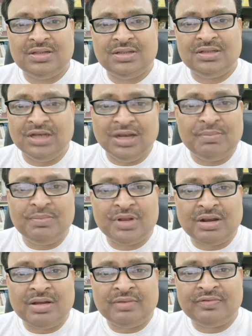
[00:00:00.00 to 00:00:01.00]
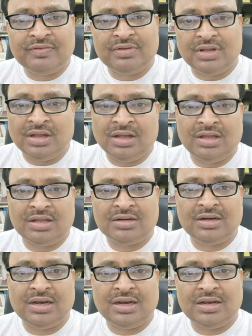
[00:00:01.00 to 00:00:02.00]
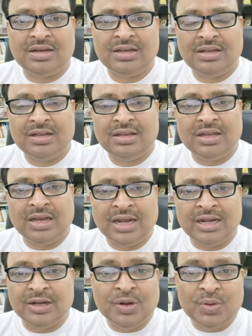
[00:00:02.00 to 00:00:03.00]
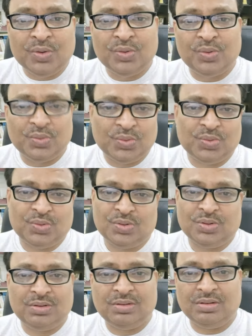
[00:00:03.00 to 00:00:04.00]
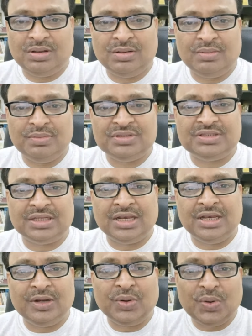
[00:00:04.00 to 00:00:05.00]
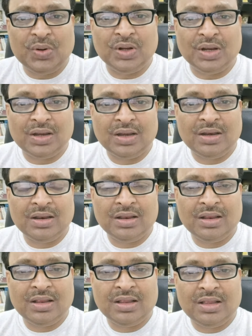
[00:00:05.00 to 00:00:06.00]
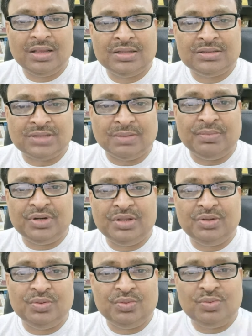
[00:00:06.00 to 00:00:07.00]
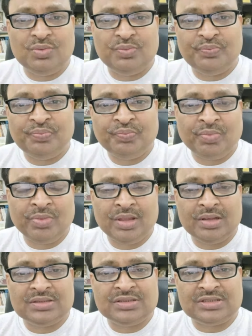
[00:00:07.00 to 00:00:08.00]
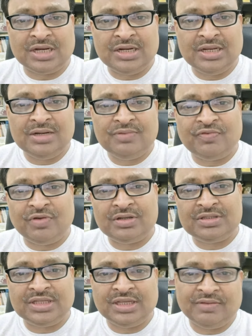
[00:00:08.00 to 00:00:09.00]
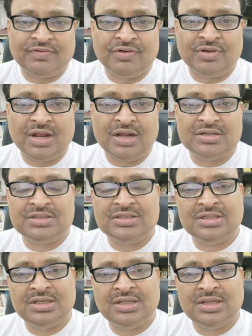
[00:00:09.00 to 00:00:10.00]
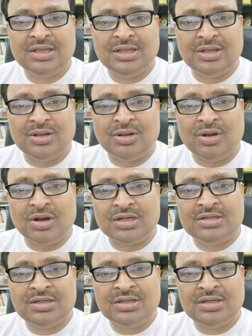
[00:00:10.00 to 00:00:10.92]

the number of R had no basically role. Somebody who studied for, say, 4 hours got